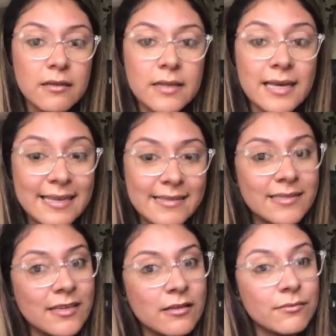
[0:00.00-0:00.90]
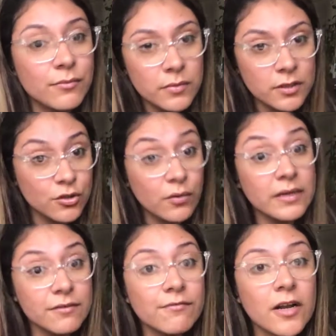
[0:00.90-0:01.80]
That is in the direct
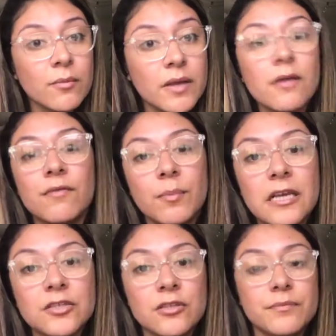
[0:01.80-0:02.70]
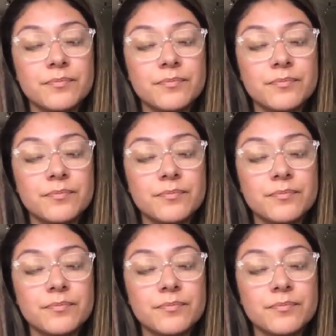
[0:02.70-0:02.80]
environment of the patient.